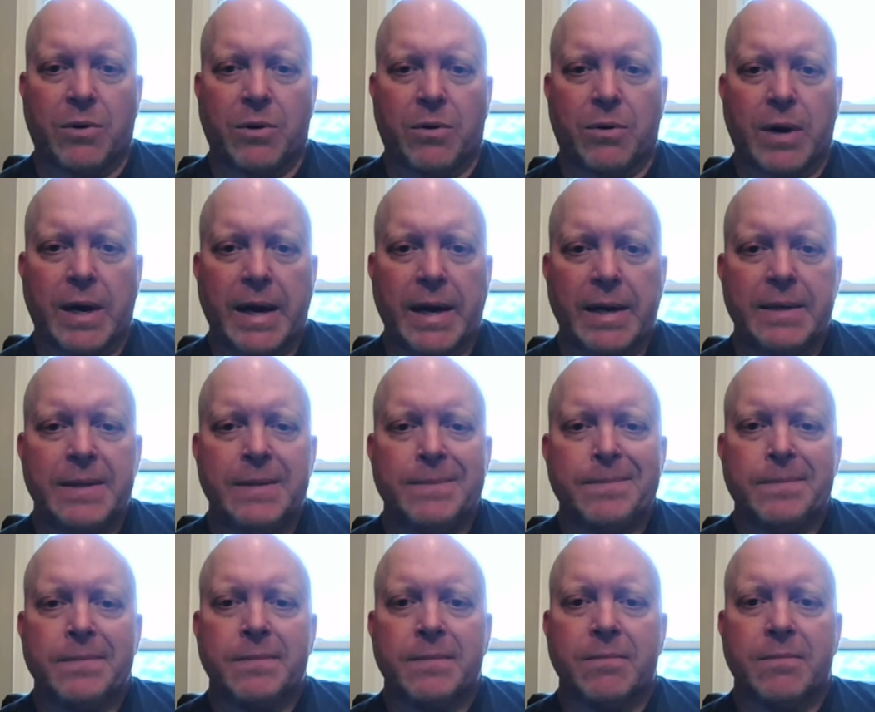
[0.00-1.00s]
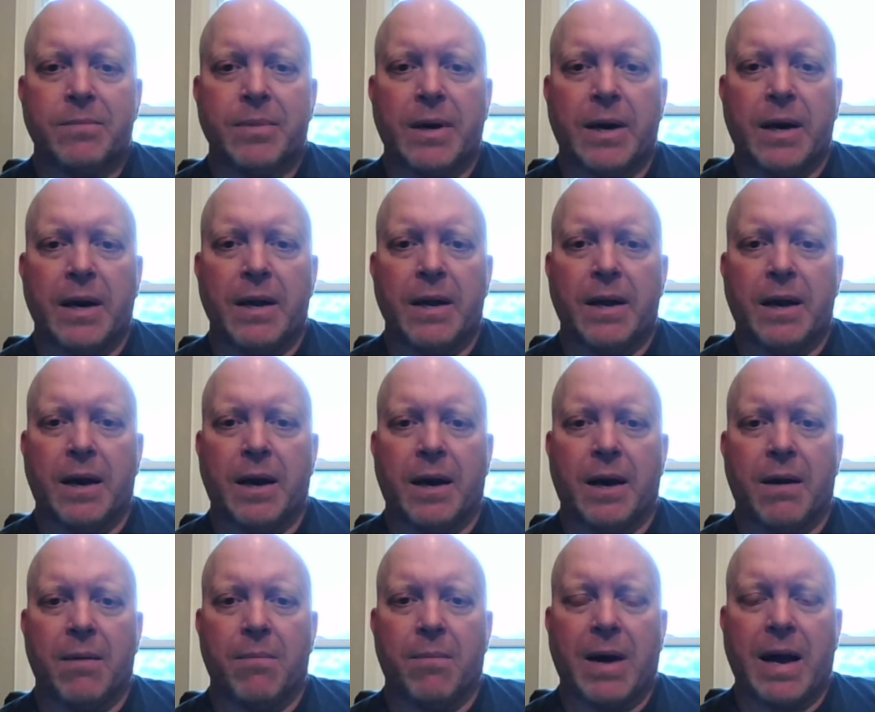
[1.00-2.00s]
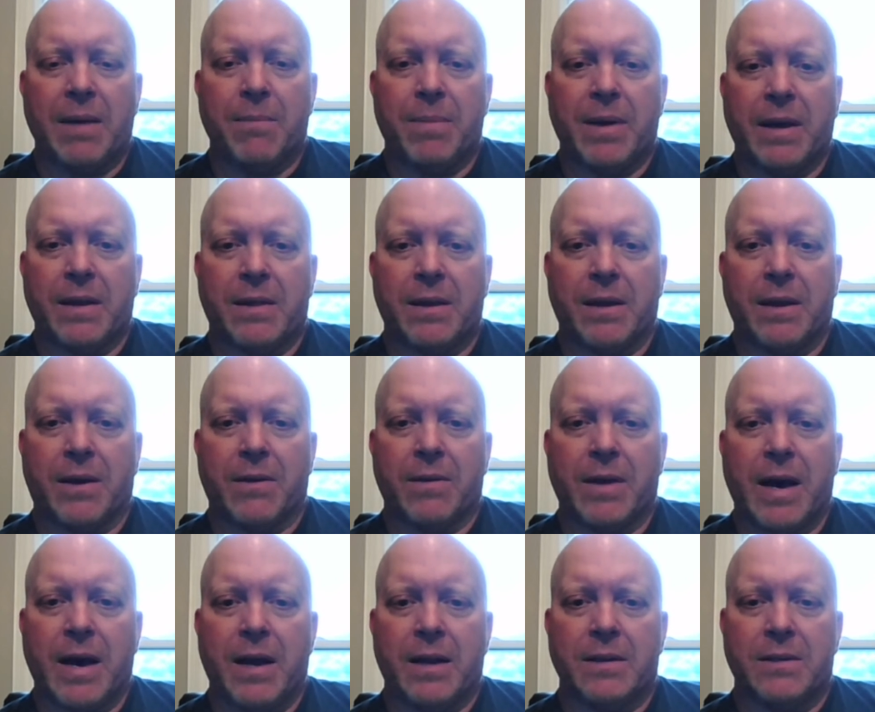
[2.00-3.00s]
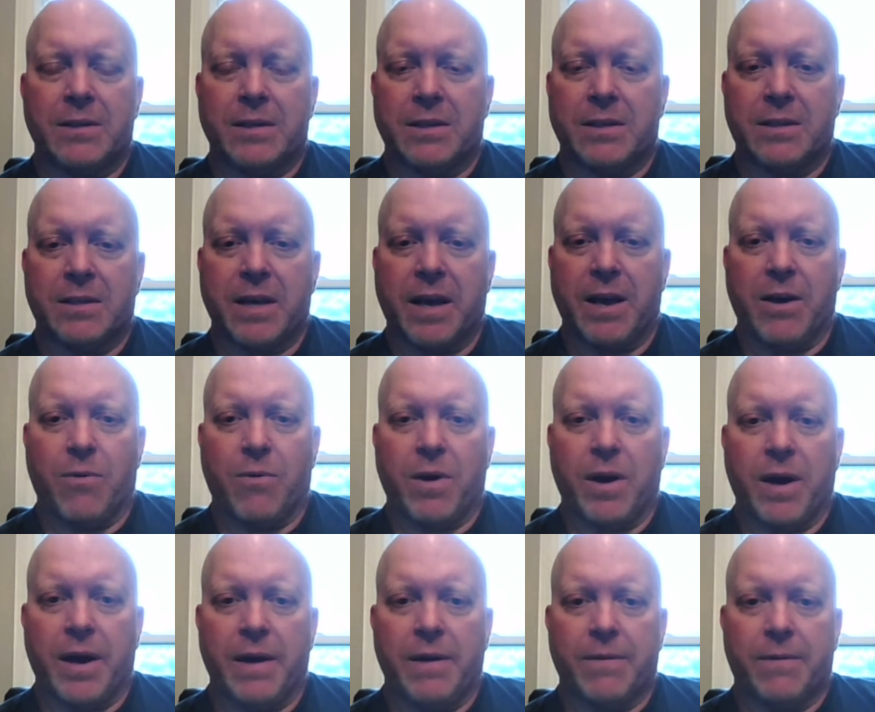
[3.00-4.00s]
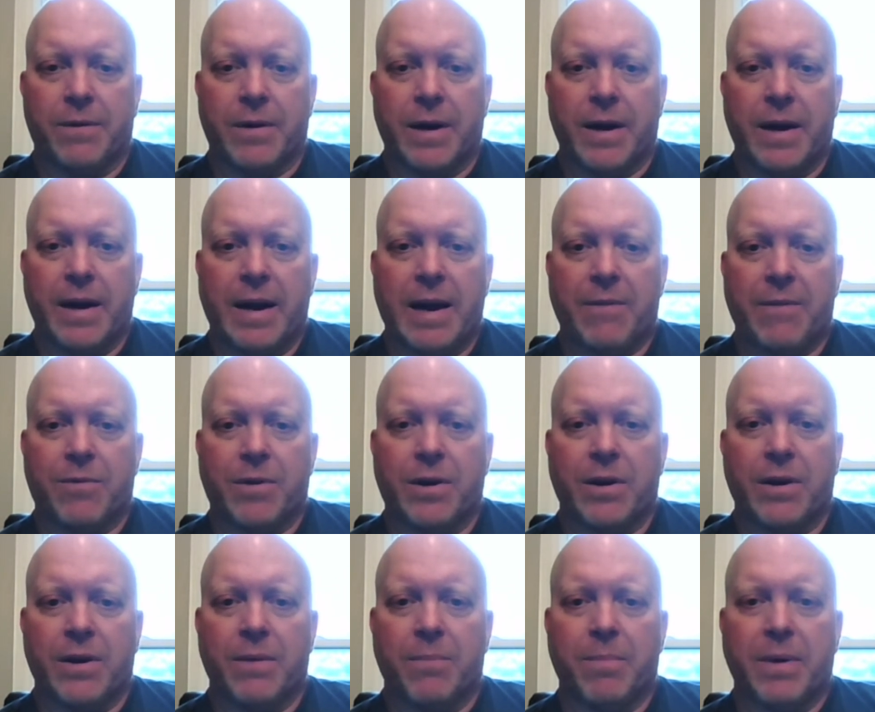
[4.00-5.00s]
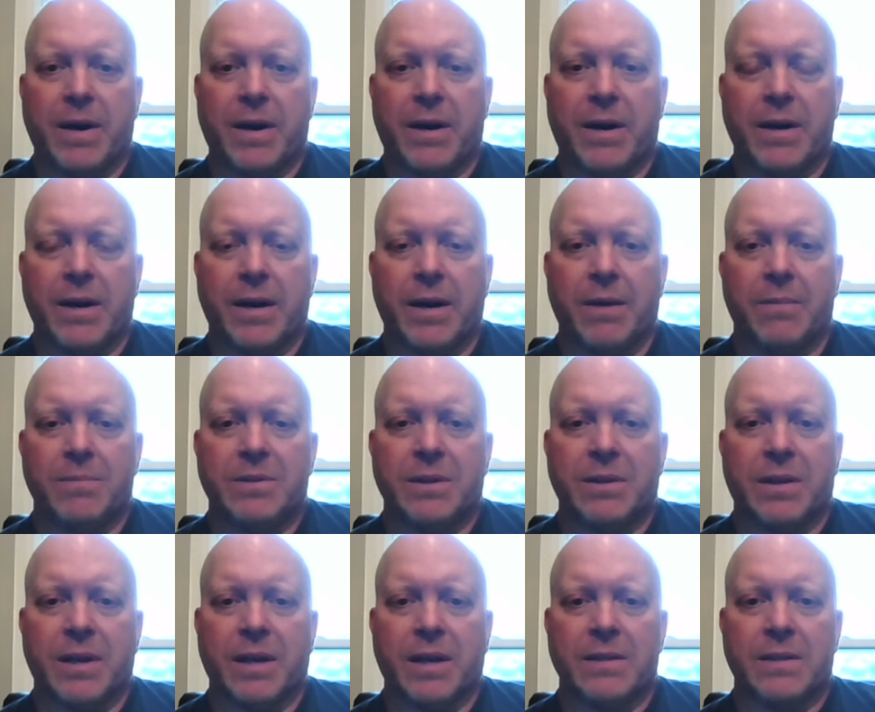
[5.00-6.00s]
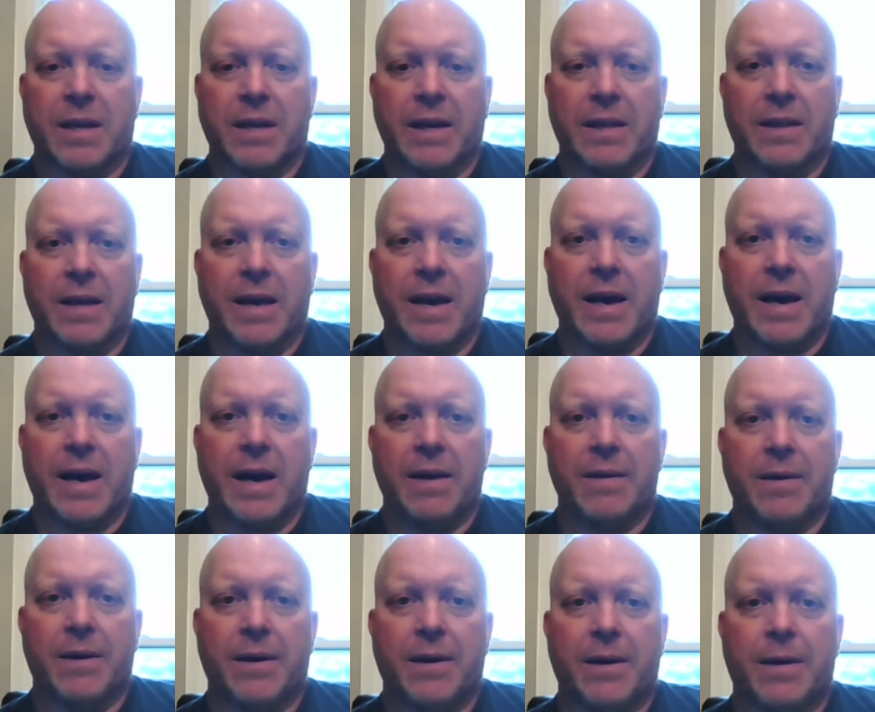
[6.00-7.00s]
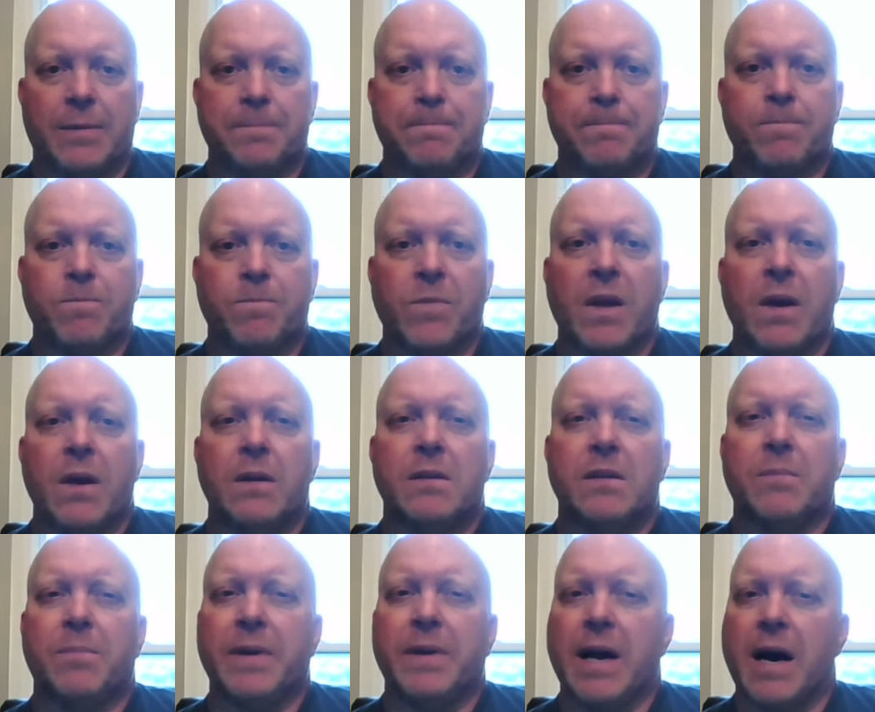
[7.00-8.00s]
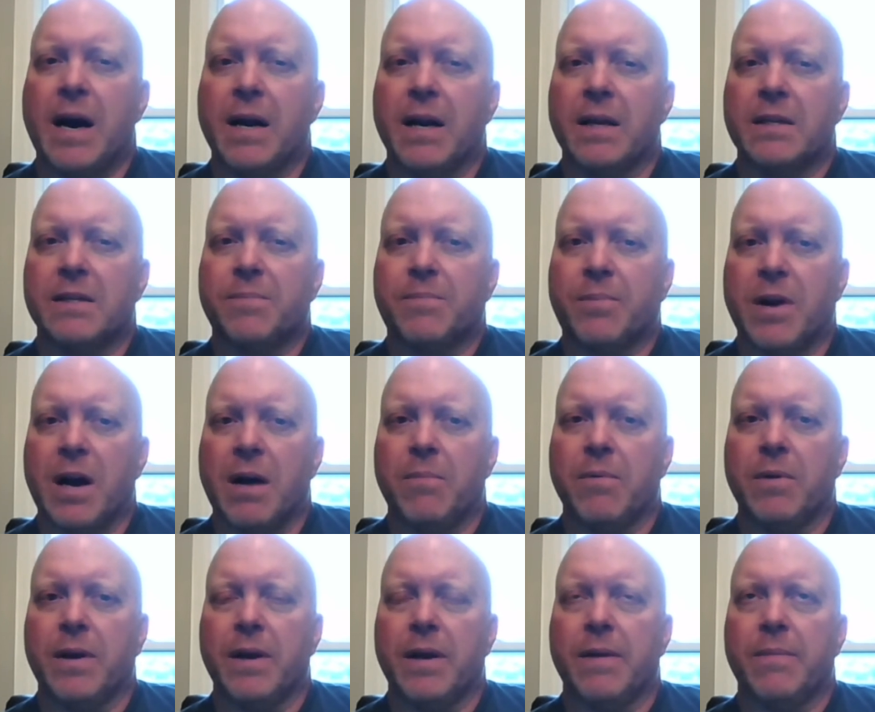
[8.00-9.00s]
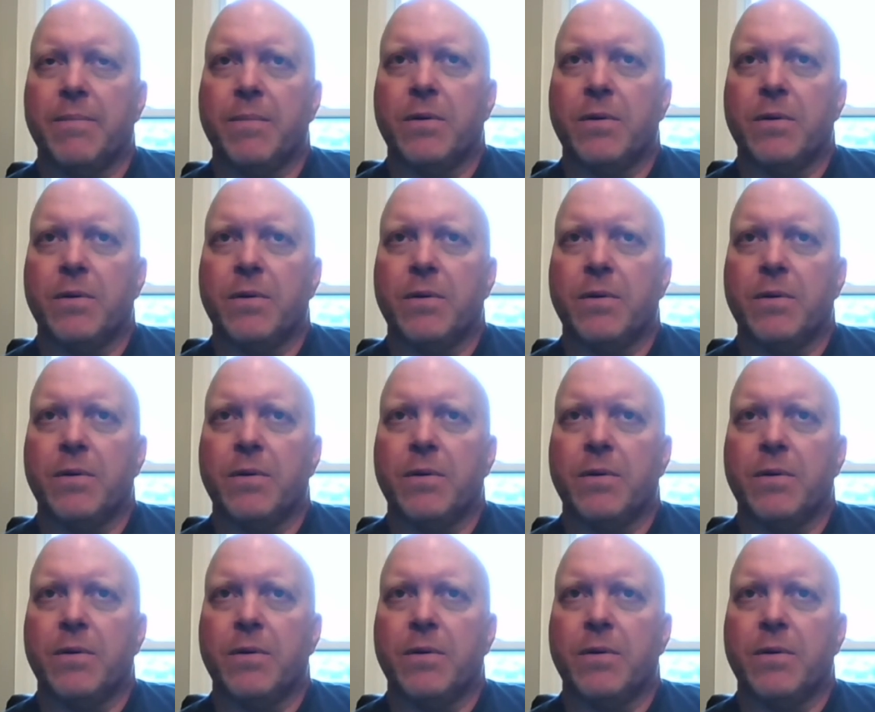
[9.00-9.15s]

in the in the woods and stuff like that before, right? But uh, my big thing on that is just stay away, right? I've run into bear cubs and things like that. Um,